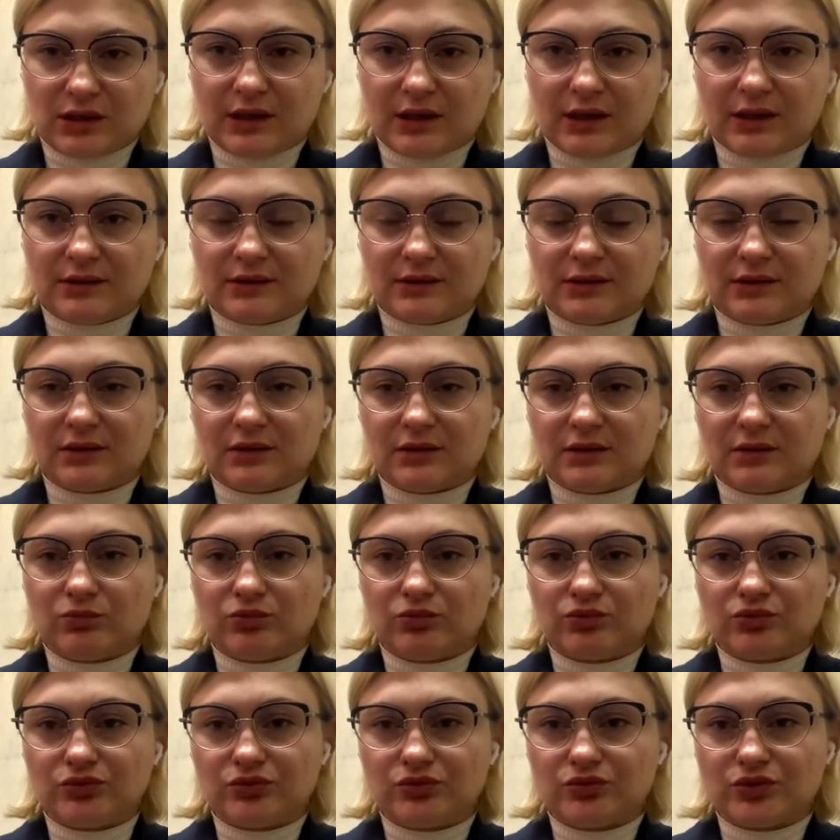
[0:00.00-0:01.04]
There will
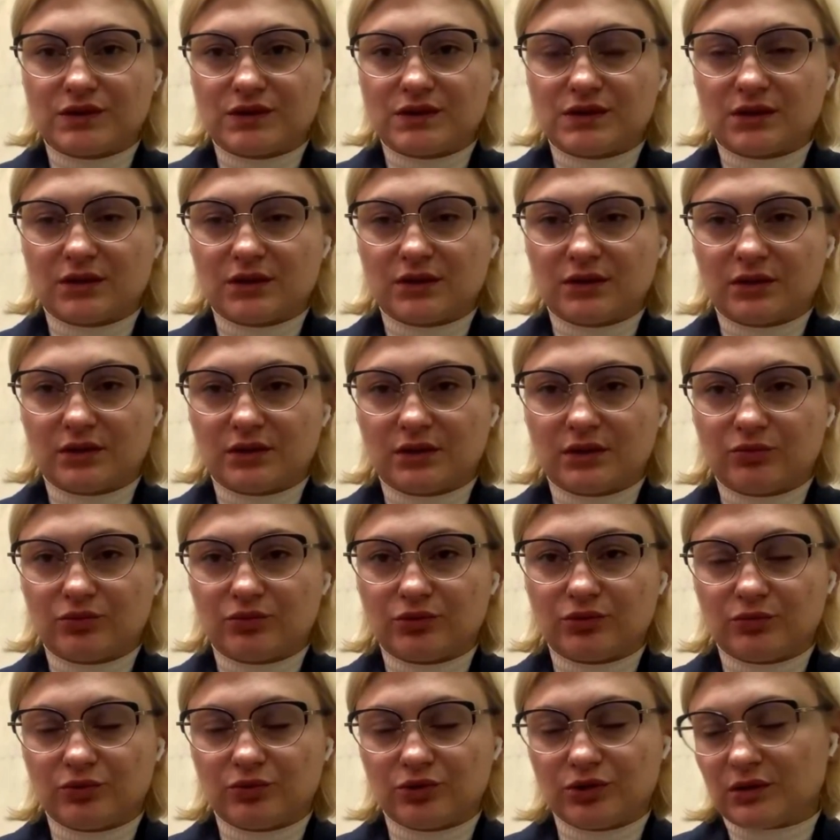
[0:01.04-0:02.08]
be Prime Minister
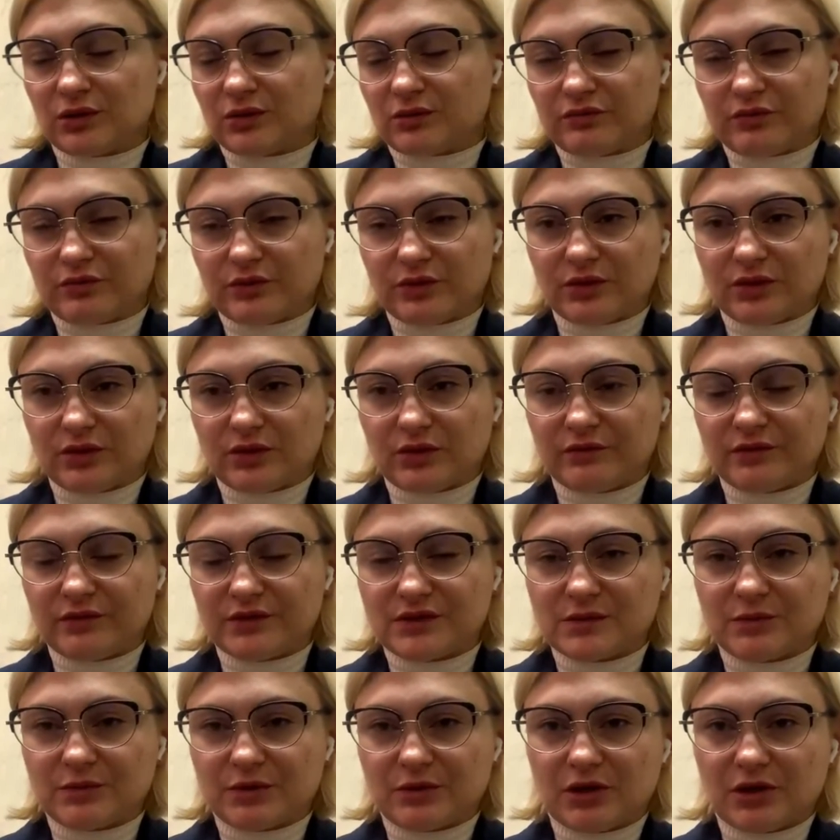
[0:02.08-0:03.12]
speaking online.
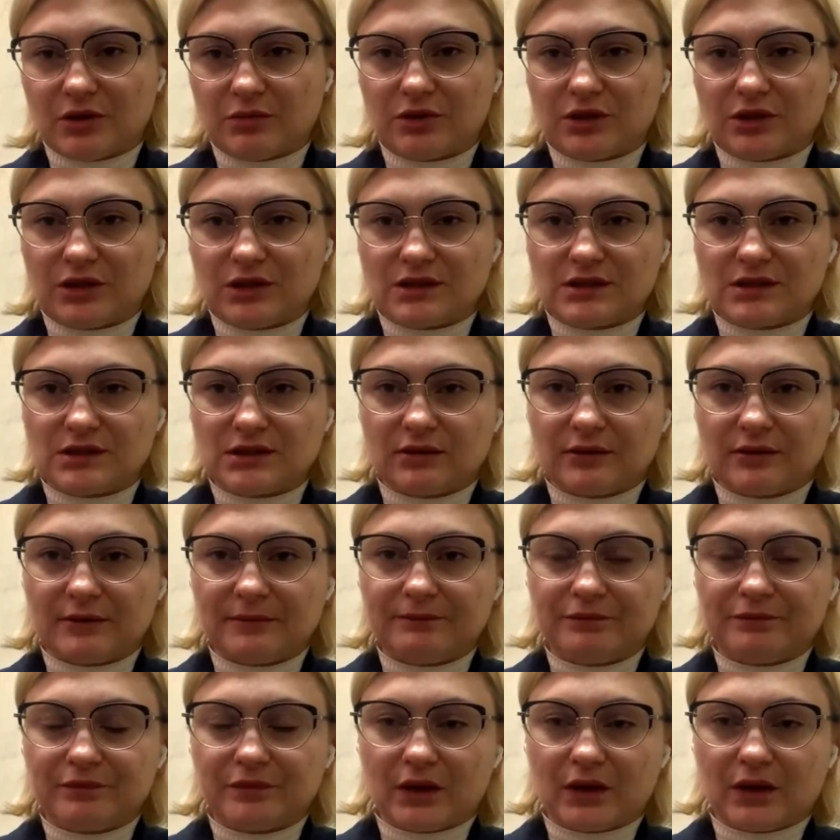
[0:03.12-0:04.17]
There will
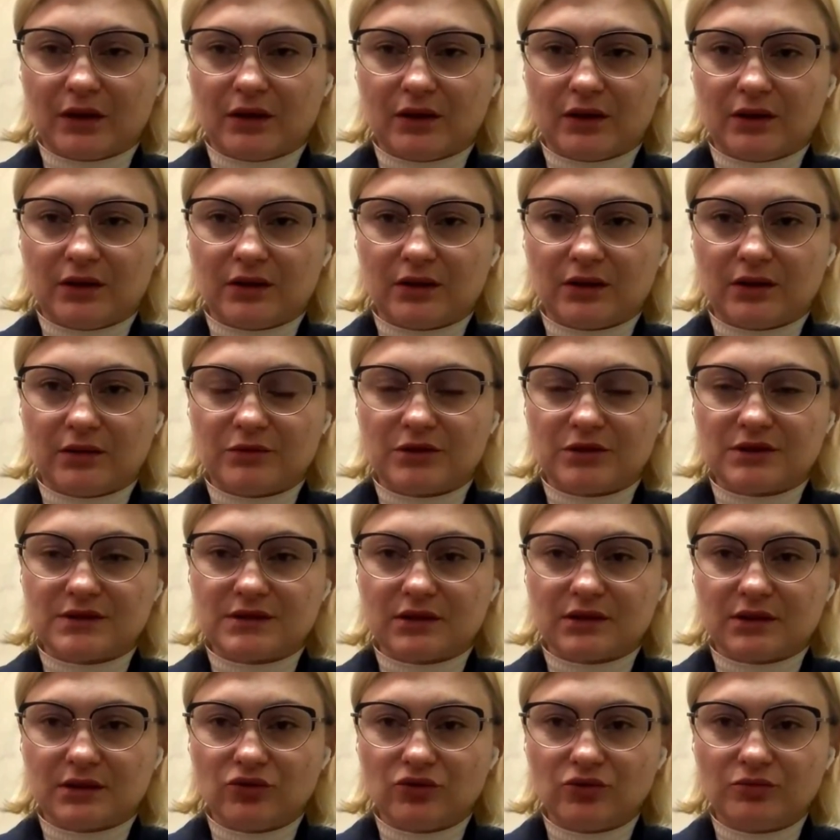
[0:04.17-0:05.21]
be also
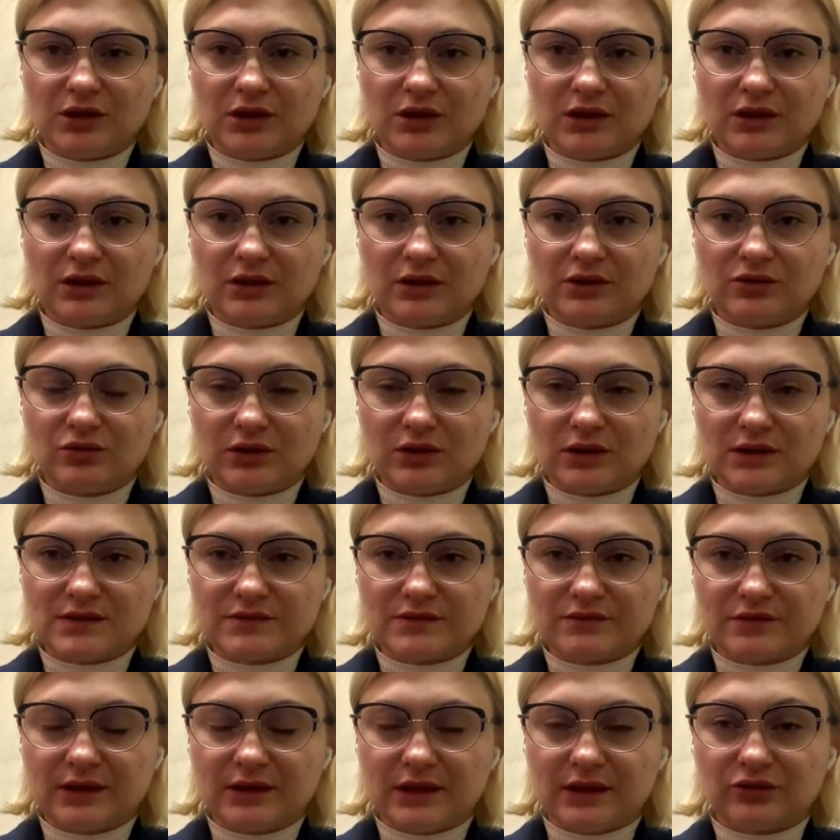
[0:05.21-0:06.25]
the
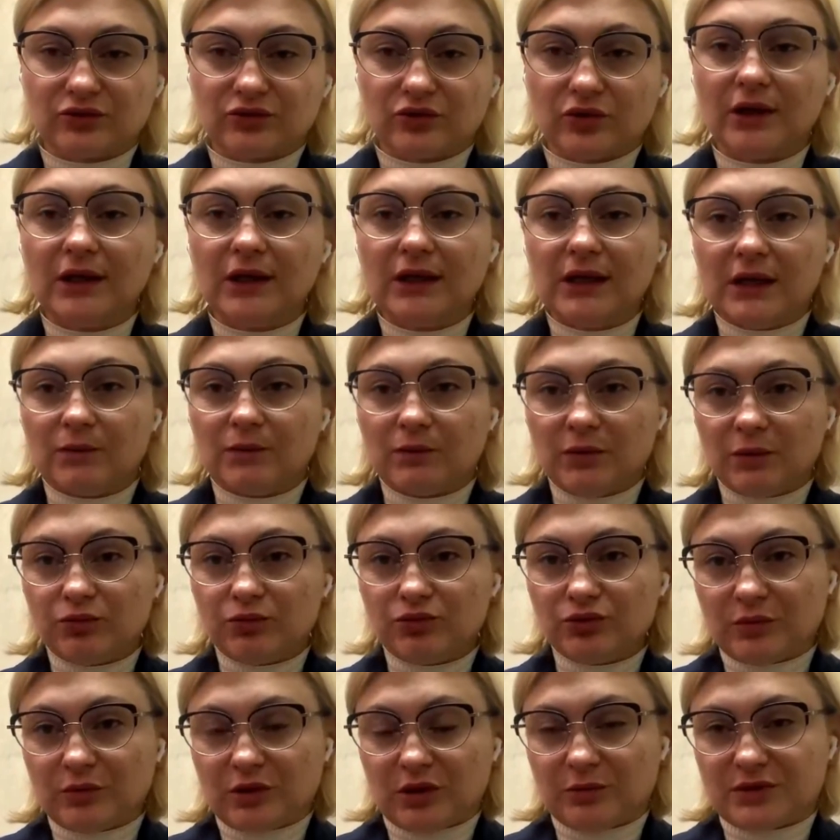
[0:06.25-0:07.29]
Minister of Economy, Yulia
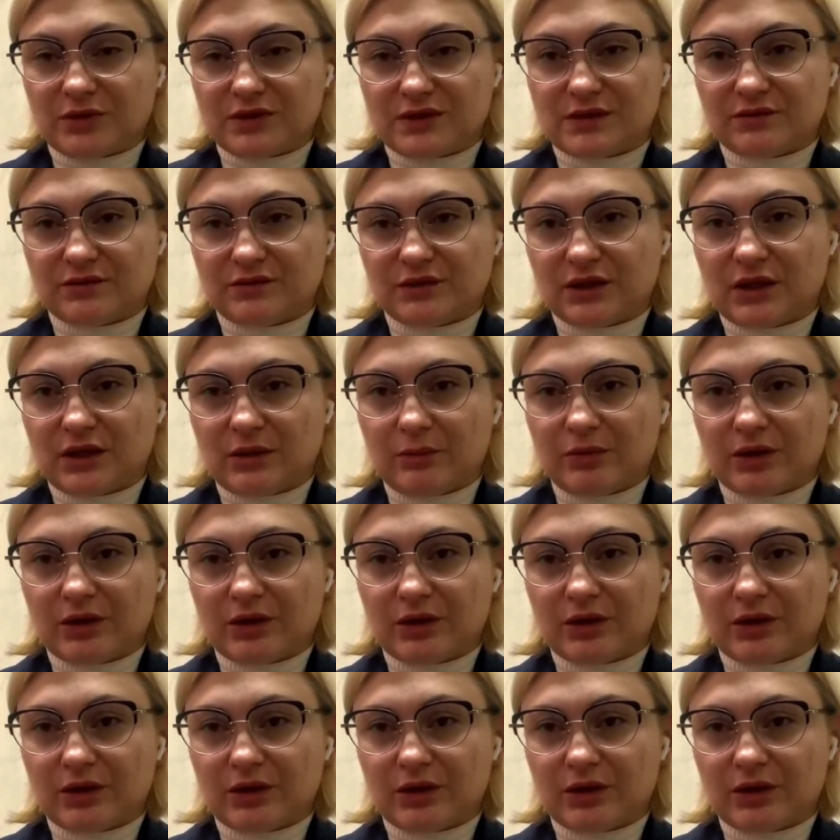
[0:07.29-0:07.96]
Serdenko.